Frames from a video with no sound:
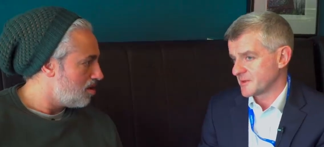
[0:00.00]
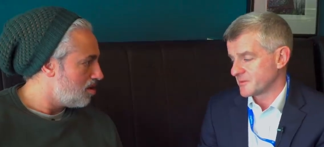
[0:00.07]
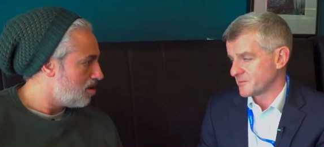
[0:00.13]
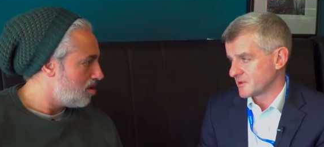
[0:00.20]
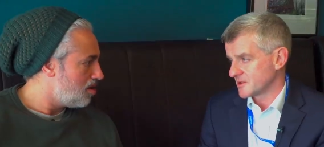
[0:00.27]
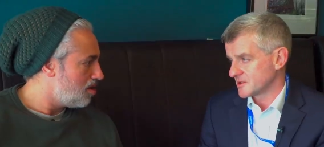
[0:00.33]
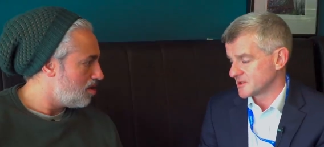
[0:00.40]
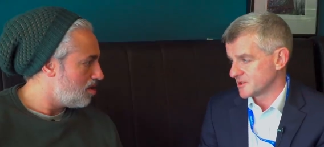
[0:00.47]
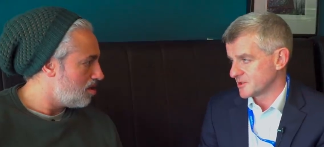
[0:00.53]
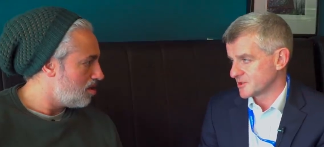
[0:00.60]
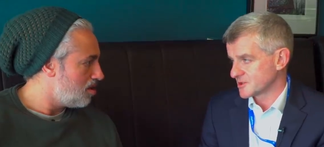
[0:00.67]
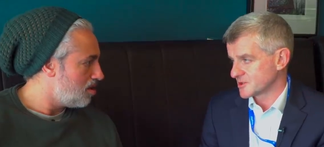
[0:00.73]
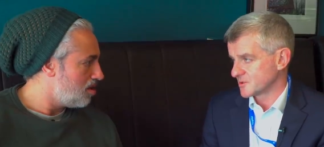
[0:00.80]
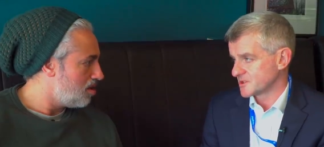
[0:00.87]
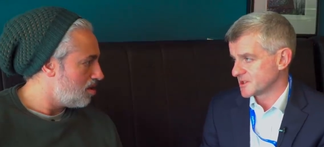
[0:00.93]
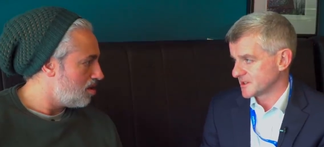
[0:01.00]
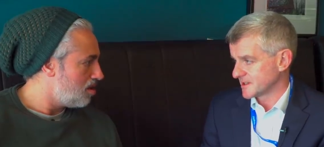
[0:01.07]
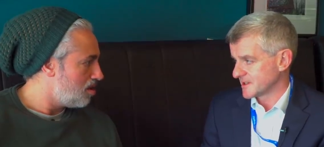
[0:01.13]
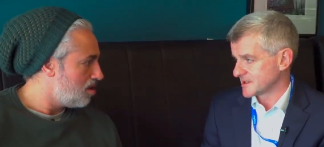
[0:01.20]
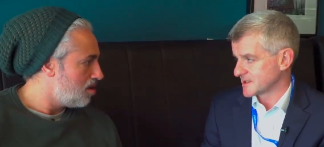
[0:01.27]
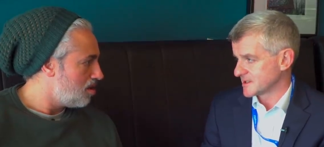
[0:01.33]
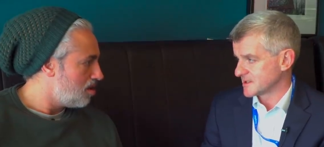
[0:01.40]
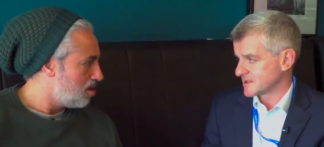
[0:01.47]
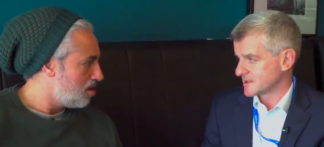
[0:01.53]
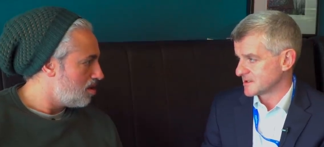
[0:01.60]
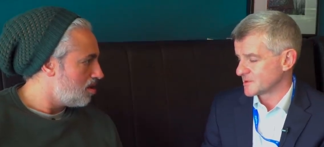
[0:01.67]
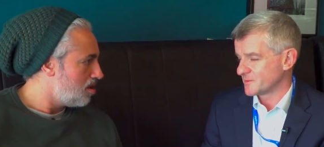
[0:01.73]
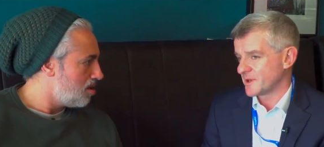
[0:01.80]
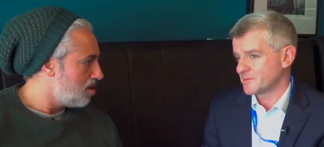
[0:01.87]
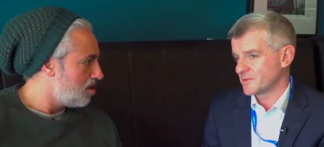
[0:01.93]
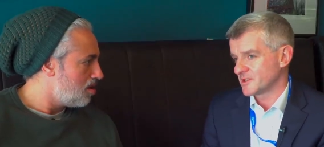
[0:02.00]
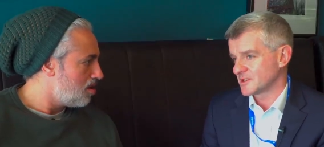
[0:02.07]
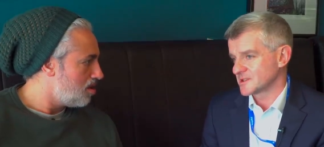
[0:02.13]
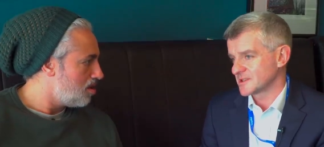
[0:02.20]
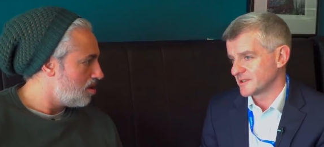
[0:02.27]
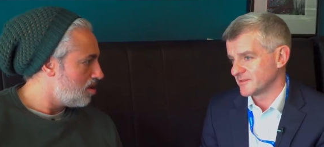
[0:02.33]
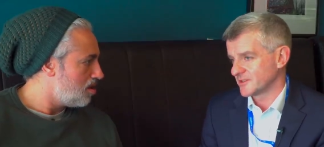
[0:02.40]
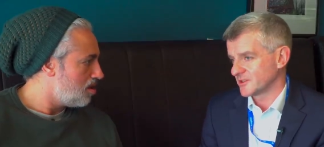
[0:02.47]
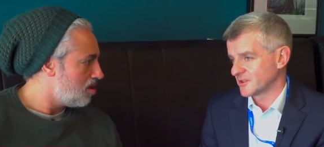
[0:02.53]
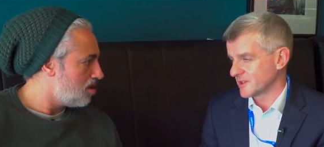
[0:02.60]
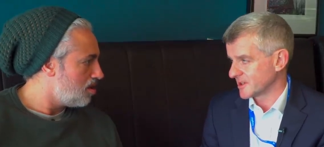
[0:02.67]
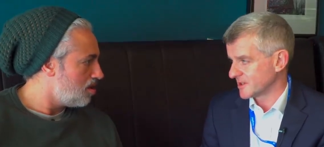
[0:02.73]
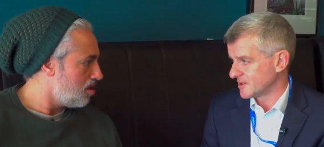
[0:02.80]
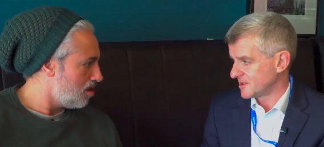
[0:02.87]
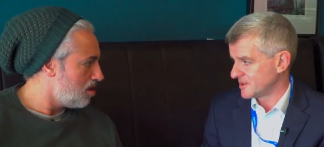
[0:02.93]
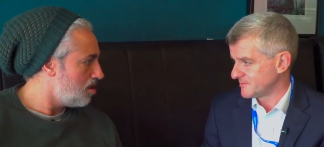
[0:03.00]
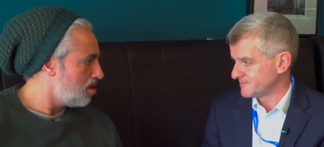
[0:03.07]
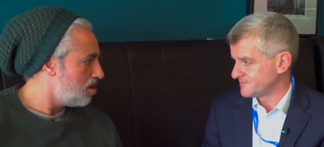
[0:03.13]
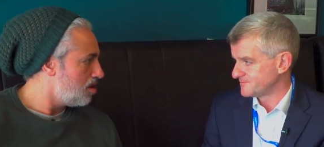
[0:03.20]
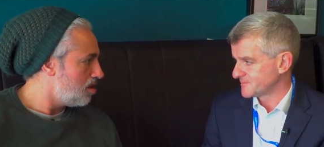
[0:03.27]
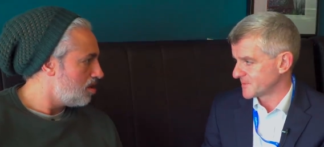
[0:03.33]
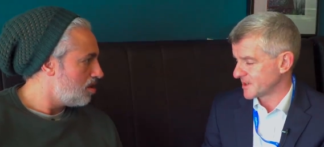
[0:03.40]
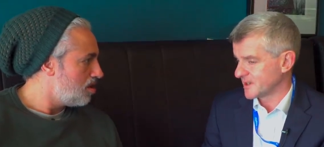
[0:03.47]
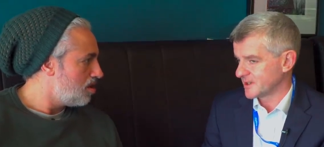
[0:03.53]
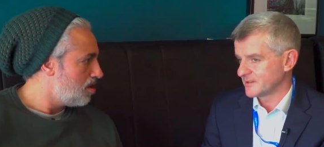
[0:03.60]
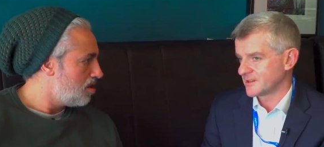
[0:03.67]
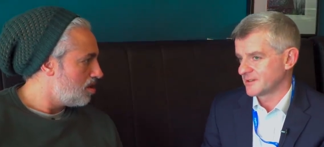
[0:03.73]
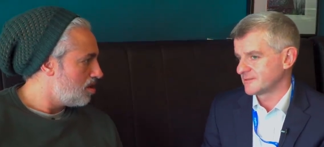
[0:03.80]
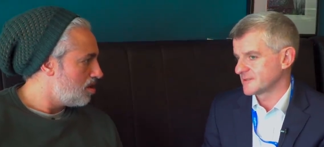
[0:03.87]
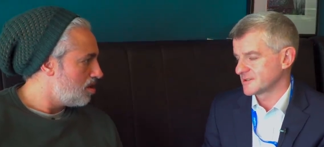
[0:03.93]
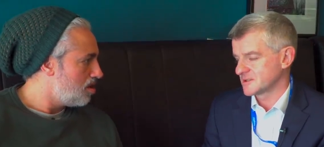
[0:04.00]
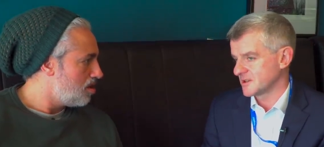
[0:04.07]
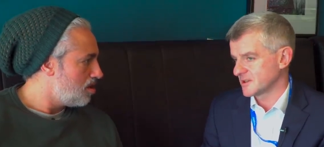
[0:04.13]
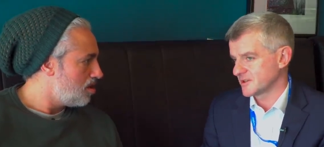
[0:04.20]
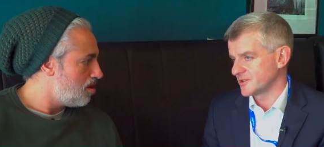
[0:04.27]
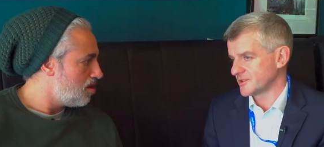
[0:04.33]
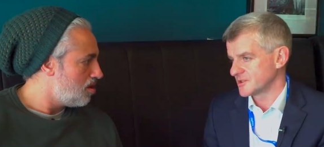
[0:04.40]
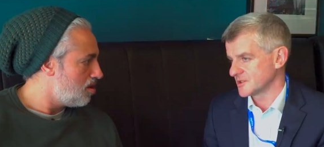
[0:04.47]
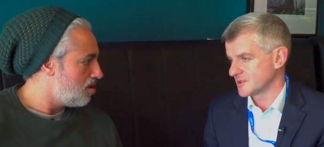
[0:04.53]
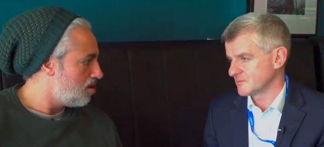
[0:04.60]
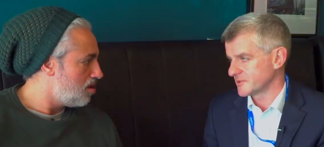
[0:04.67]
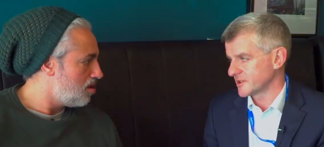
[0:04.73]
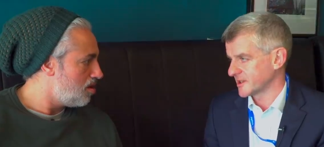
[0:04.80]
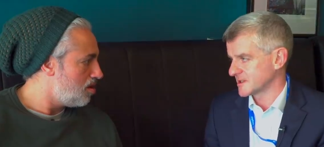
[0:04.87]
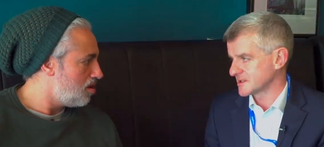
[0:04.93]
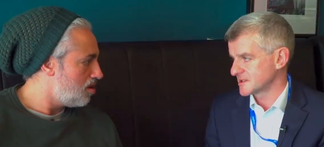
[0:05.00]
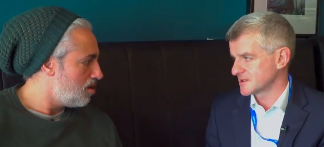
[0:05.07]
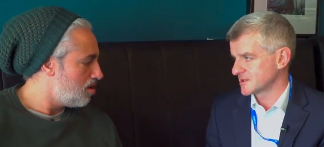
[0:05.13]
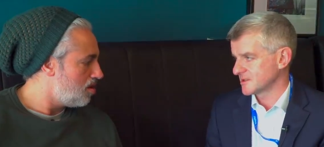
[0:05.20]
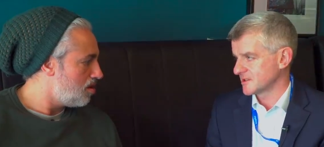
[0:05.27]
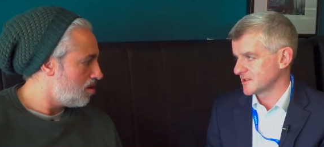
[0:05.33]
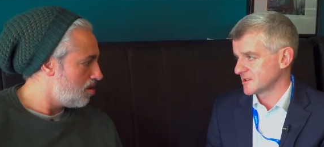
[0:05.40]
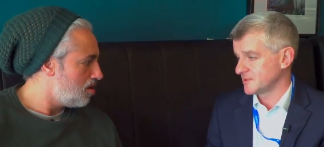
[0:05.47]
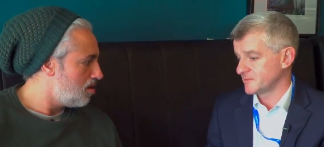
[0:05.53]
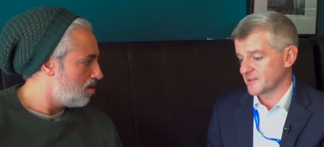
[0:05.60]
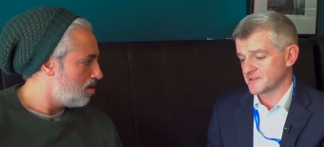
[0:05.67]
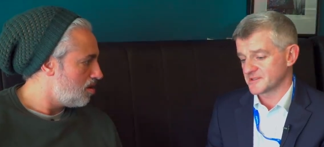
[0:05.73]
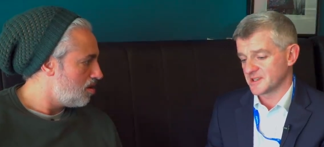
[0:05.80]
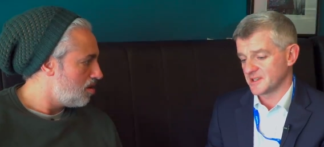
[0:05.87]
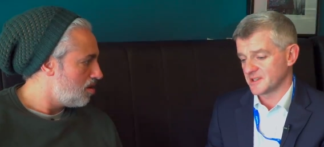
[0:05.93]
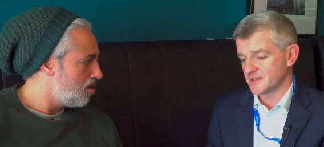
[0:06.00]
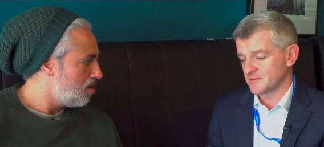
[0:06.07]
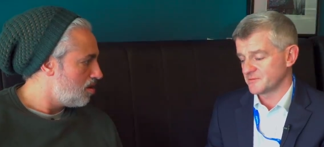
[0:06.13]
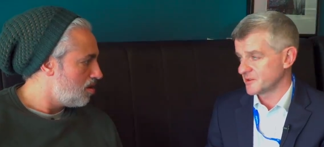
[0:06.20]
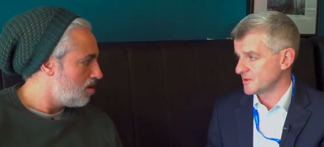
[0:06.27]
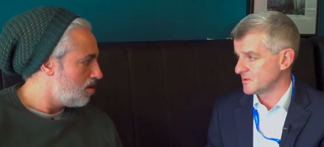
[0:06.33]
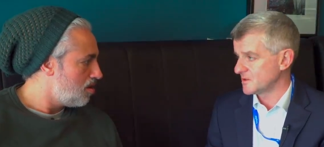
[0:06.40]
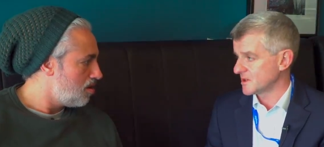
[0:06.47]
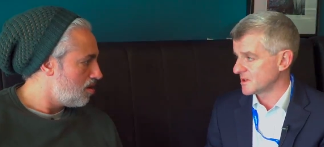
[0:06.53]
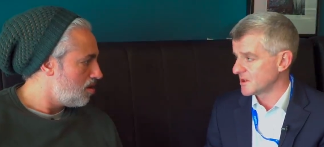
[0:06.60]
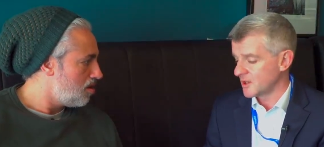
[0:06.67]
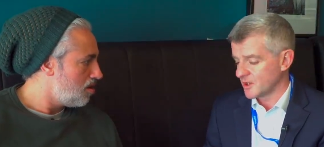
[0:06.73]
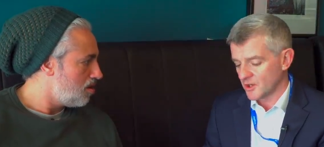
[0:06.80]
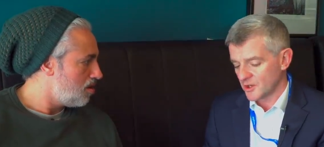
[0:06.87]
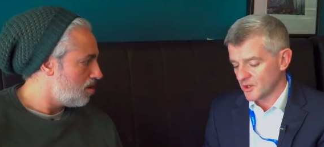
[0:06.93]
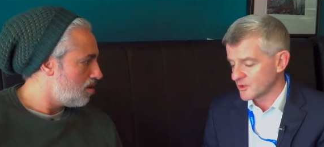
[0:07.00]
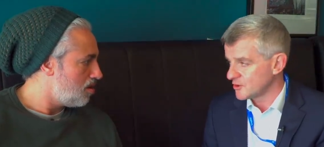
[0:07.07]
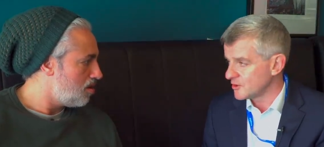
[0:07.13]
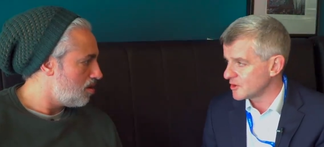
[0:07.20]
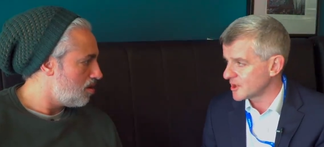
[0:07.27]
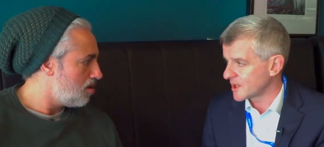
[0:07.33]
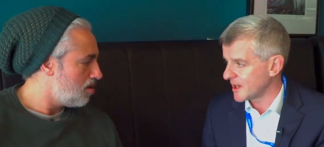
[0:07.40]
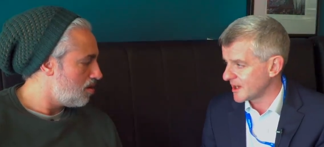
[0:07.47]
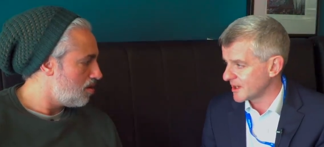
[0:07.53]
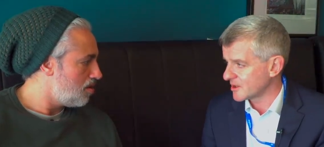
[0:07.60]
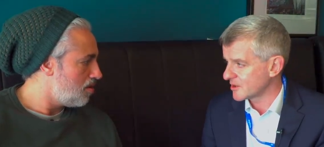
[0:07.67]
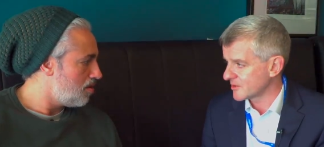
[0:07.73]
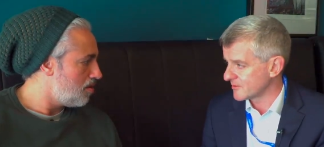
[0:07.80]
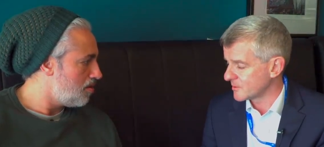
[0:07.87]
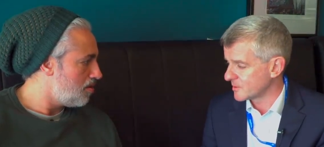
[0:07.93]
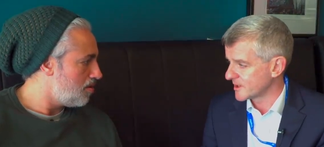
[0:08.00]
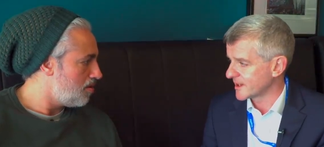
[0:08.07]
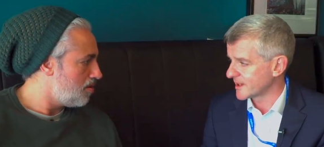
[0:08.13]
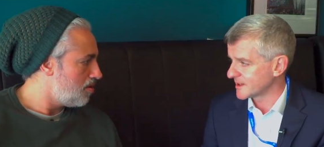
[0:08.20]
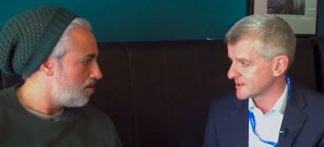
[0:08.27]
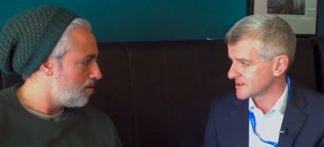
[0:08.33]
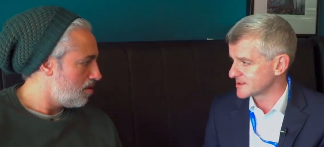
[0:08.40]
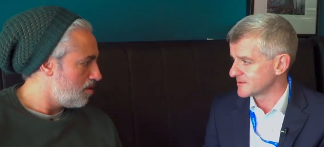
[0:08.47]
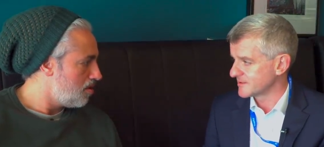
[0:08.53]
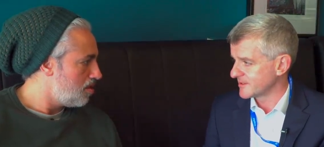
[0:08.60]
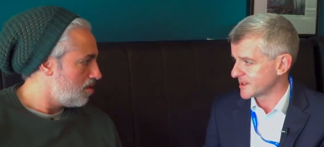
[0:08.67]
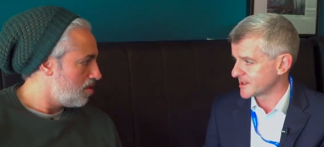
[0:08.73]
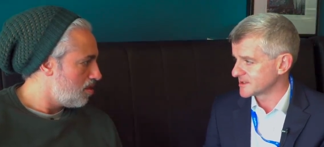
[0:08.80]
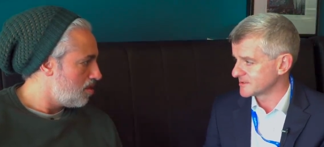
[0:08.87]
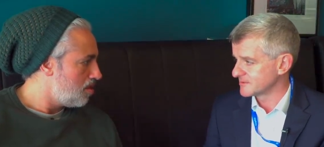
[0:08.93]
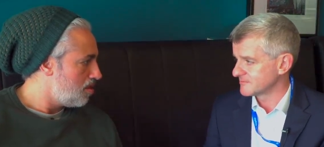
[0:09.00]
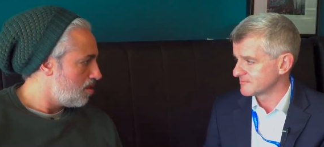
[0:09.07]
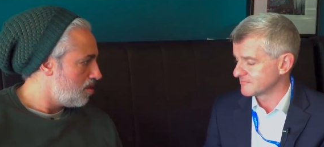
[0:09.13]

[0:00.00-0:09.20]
Speaker 1: my parents to do social distancing. So my parents live in Donegal. Okay. Now there's not a huge number of cases in Donegal, but I said to them, you know what, you cannot afford to get this infection.